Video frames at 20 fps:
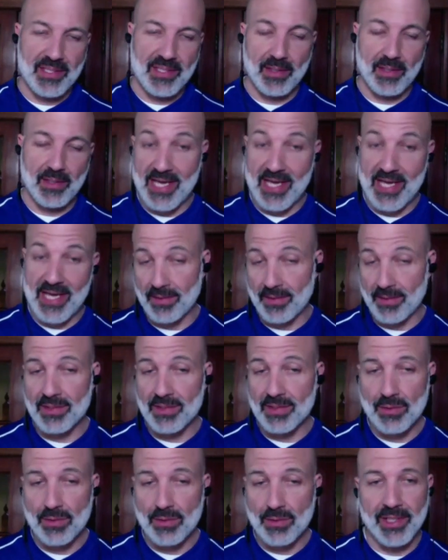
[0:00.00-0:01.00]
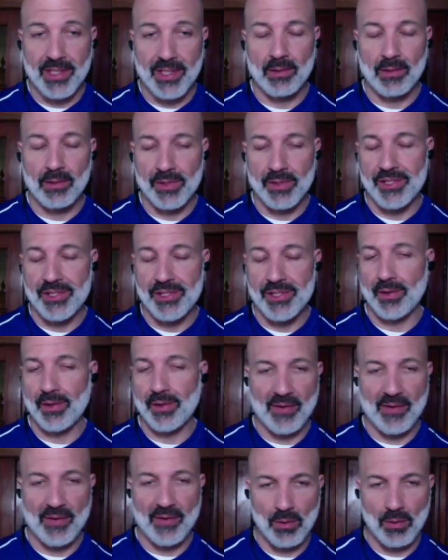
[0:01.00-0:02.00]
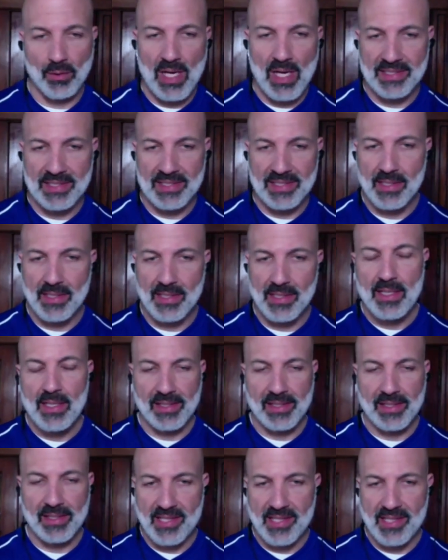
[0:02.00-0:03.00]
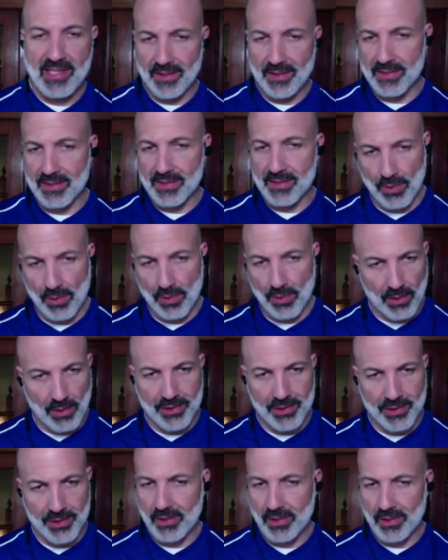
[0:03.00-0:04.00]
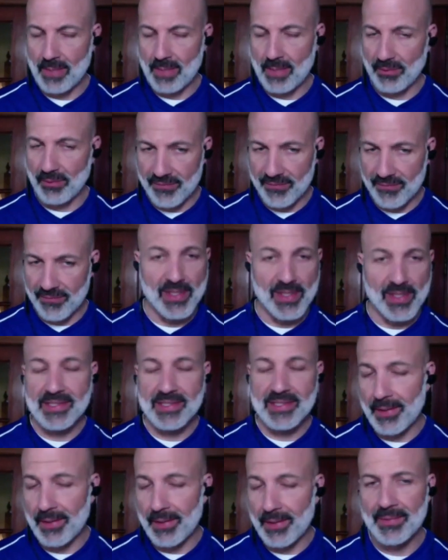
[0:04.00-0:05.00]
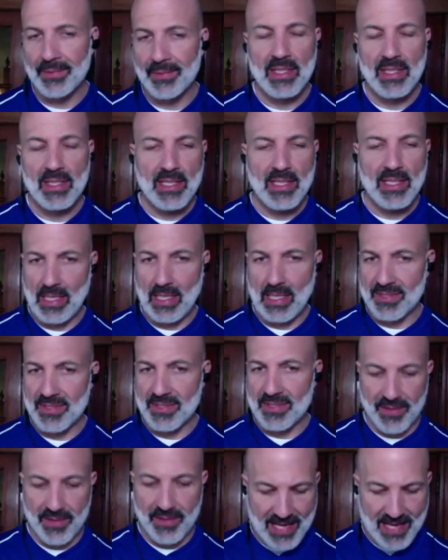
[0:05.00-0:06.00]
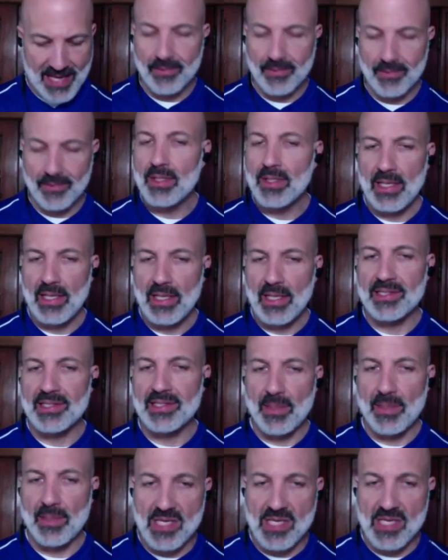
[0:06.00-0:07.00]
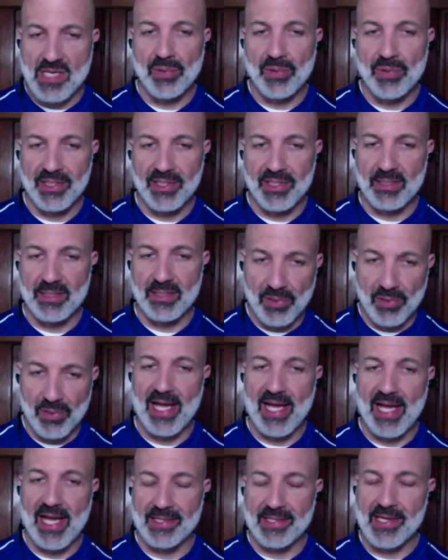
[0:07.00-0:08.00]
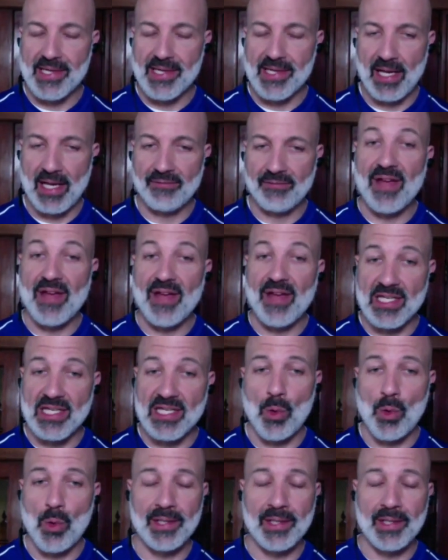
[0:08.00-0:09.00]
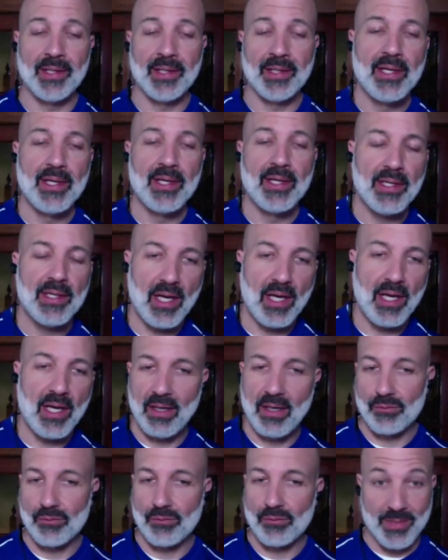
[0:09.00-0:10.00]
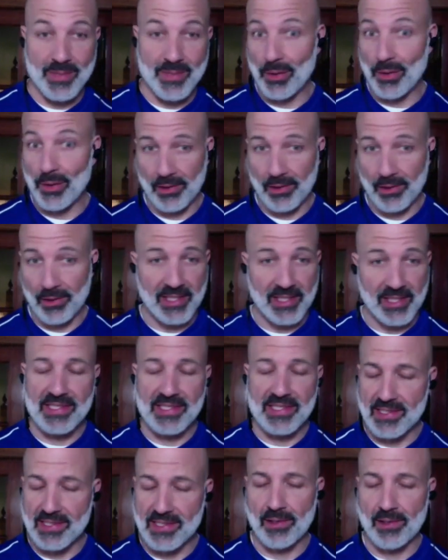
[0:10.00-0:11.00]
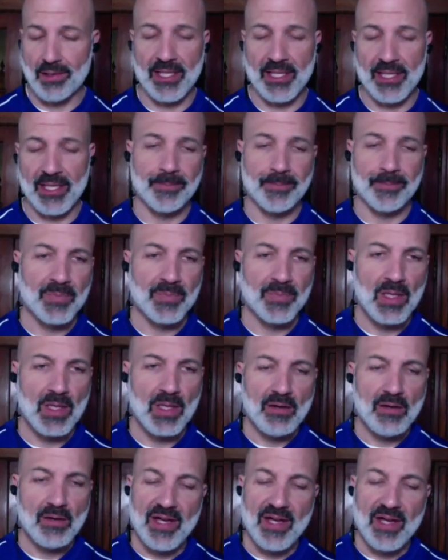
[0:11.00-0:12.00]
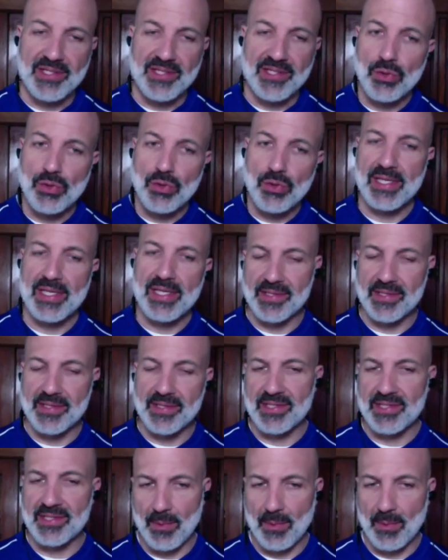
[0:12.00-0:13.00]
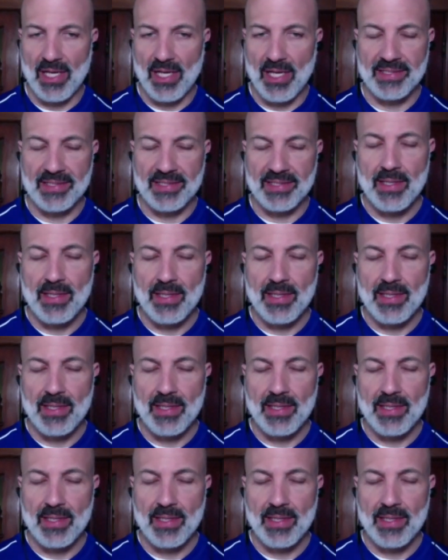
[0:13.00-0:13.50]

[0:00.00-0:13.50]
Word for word: up until the end of the school year, which you know Governor Walz extended the school closure a couple few weeks ago. Um, so that uh, to me put the bookends on phase one of remote learning, distance learning. Phase two is the summer